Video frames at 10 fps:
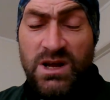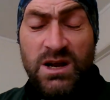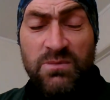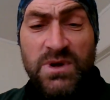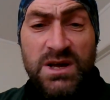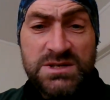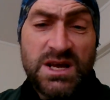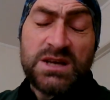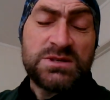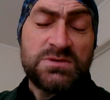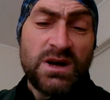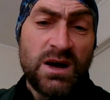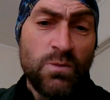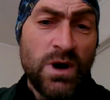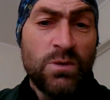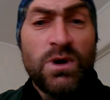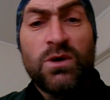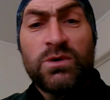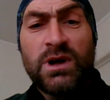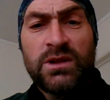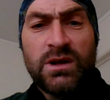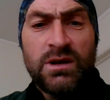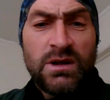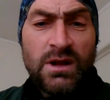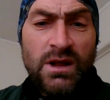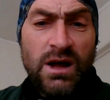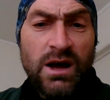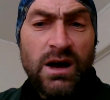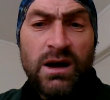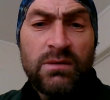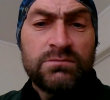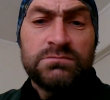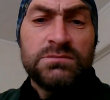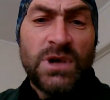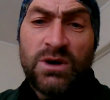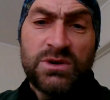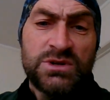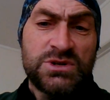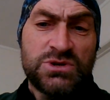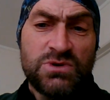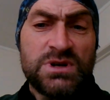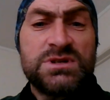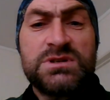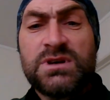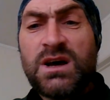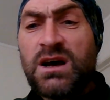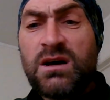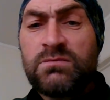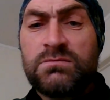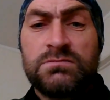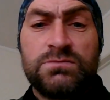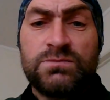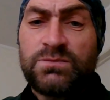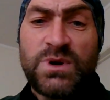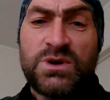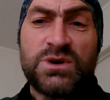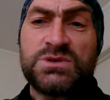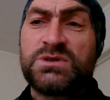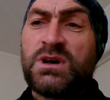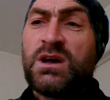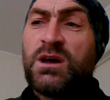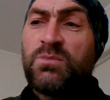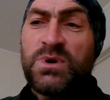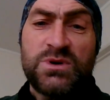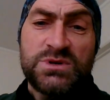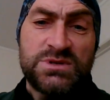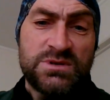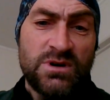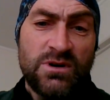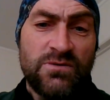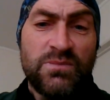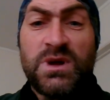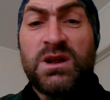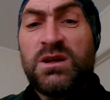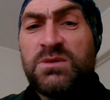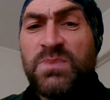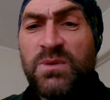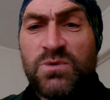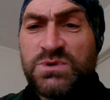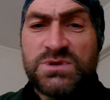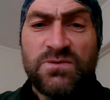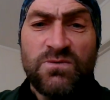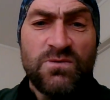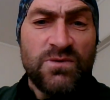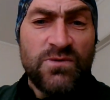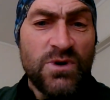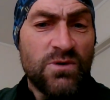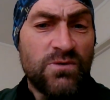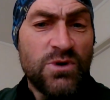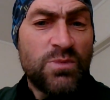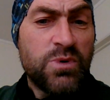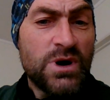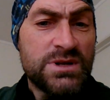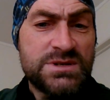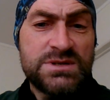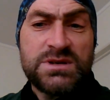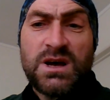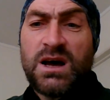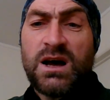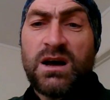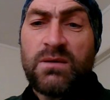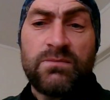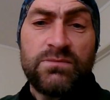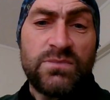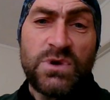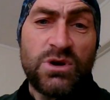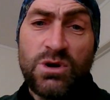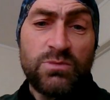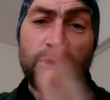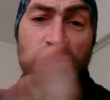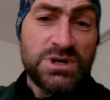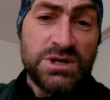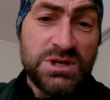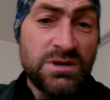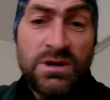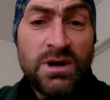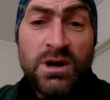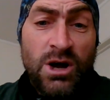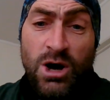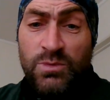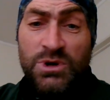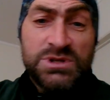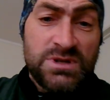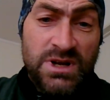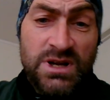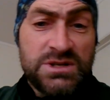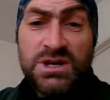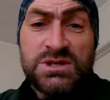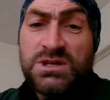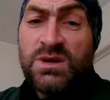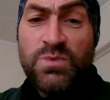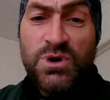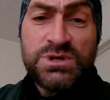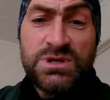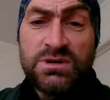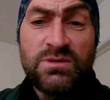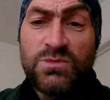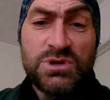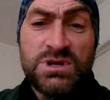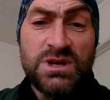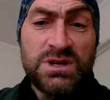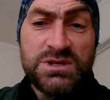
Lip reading: to be attacked one way or another, out in the streets, because of many people's viewpoints. I'm not here to judge any person. I'm not here to